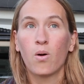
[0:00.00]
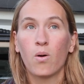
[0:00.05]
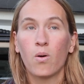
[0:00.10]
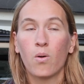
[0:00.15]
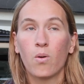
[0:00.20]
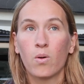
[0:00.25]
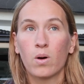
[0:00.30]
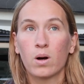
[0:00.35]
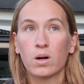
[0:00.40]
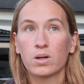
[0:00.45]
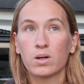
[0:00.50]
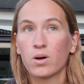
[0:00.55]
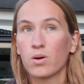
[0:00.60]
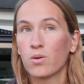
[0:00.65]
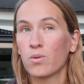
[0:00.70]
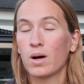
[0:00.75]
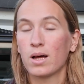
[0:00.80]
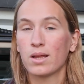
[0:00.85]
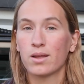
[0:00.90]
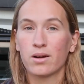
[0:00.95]
or go
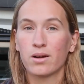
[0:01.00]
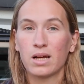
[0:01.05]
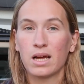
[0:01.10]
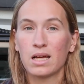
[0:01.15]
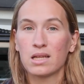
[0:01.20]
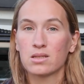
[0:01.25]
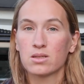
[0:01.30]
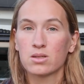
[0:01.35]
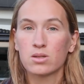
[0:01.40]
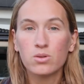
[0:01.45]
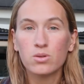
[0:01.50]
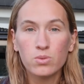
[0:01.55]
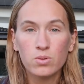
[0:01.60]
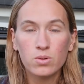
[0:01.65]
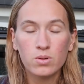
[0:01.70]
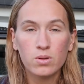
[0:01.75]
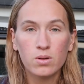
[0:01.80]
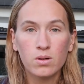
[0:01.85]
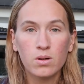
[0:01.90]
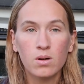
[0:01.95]
while they're at
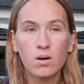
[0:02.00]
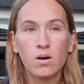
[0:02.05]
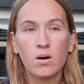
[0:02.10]
school,